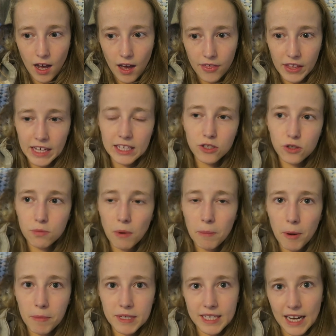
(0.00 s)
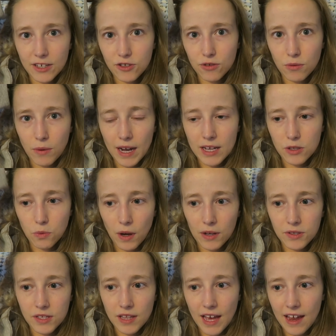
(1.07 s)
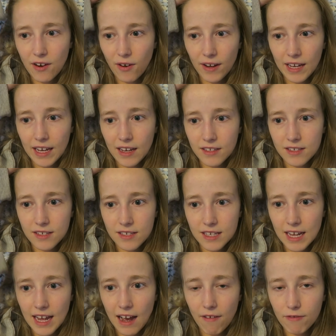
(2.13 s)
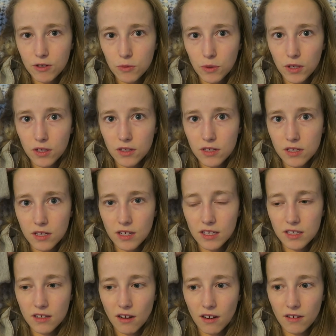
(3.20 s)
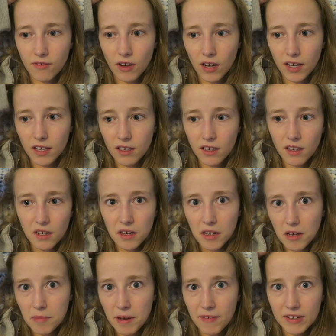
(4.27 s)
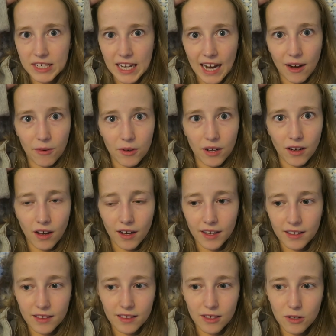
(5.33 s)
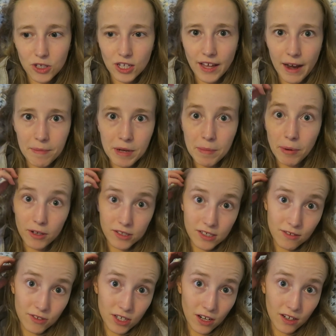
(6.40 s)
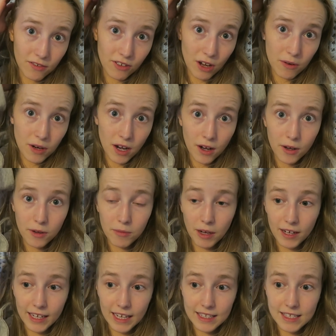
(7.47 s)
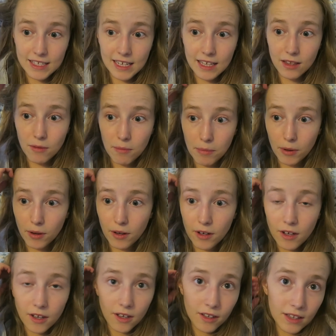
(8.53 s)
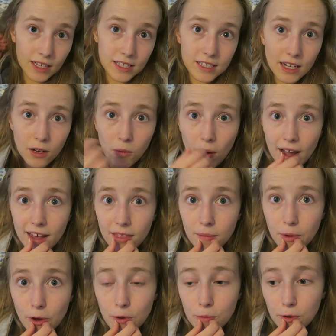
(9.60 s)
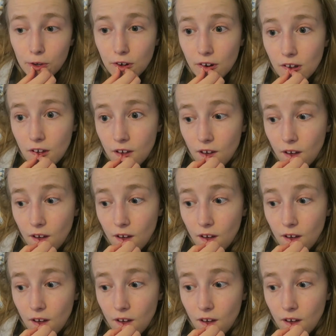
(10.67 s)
I think it's because my mum and dad are away as well, so they're not here to see afterwards, and it's kind of like a bit of a downer. Like, usually that'd be a positive side of going home, like, I get to see them, but they're still away at the moment.